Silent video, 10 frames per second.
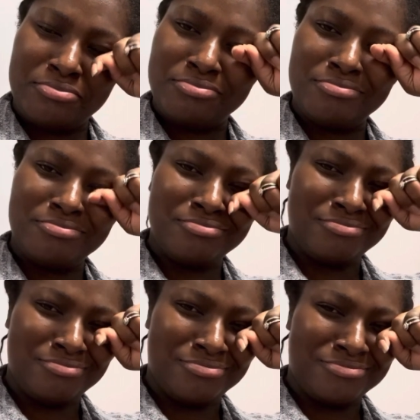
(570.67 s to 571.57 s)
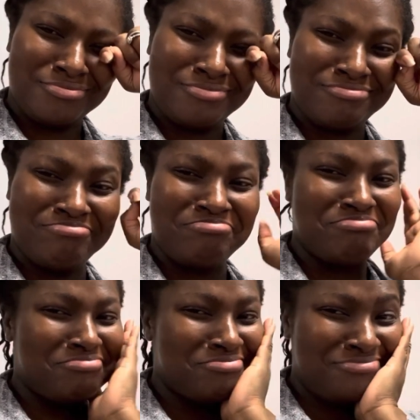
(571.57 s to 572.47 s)

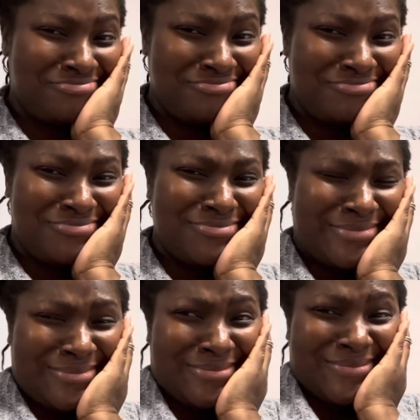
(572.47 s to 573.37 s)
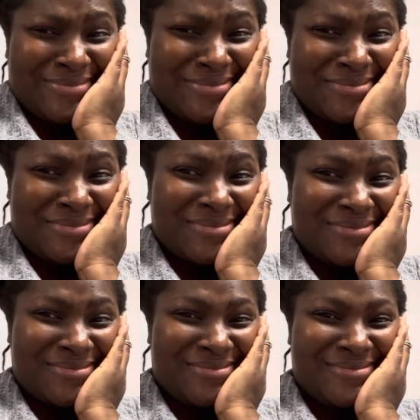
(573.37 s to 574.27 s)

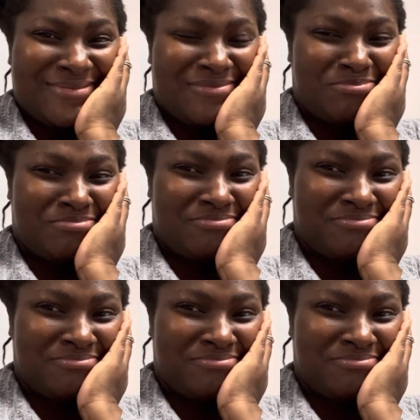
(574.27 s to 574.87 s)
[no speech]